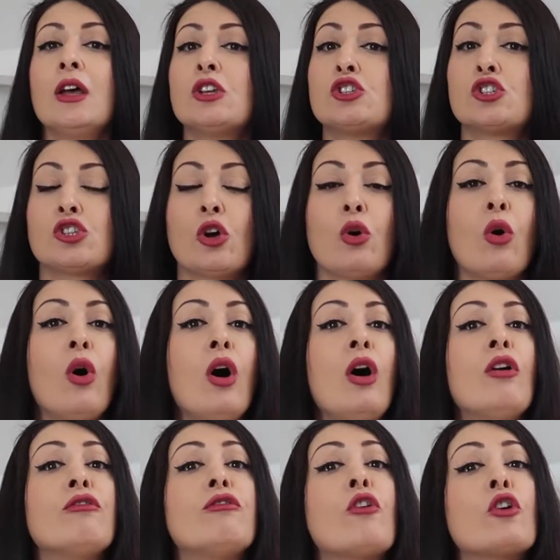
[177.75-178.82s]
So
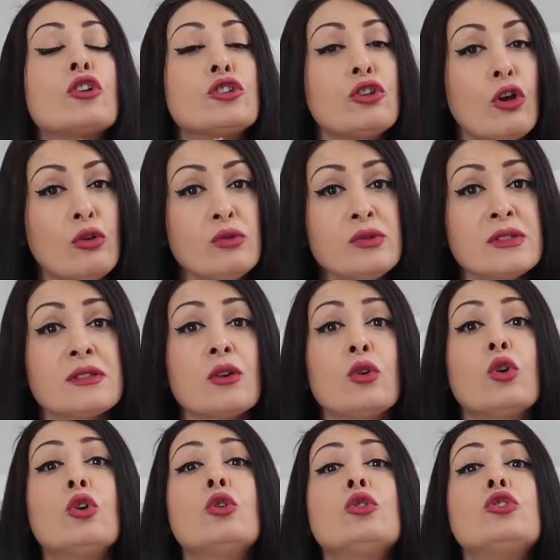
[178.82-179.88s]
for those
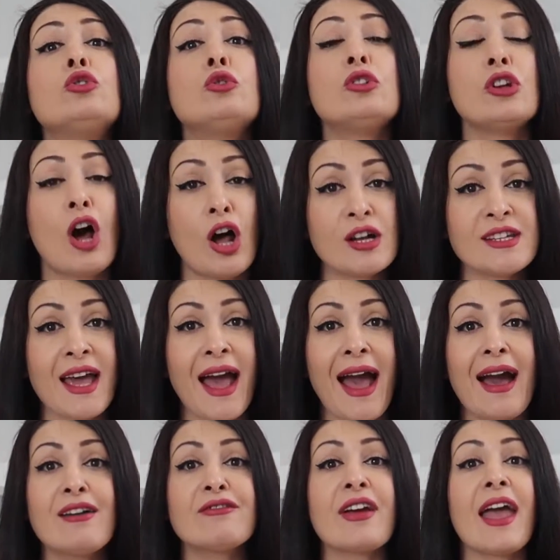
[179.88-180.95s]
who do not
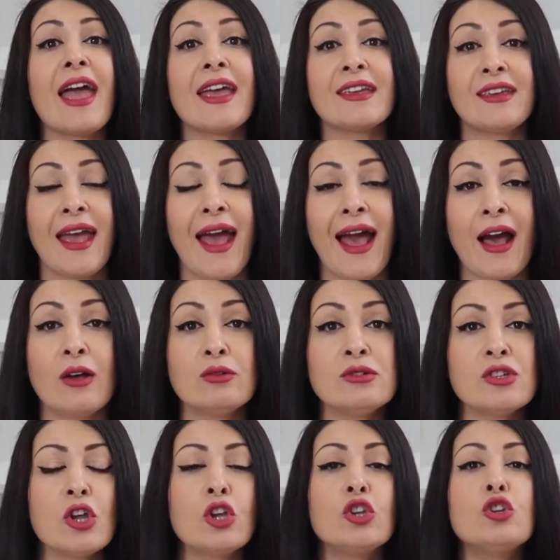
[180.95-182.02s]
have
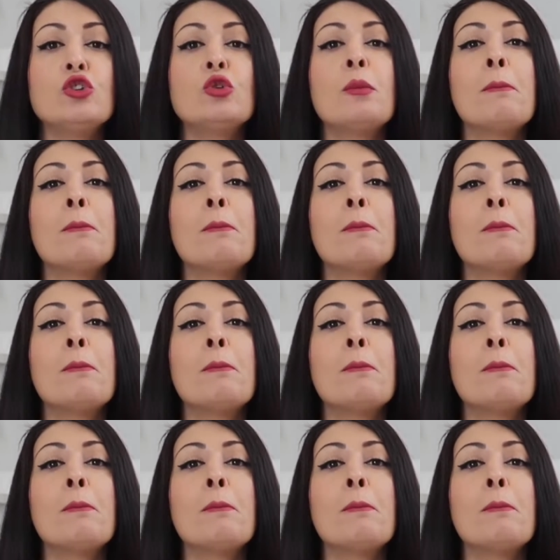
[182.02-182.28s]
account, you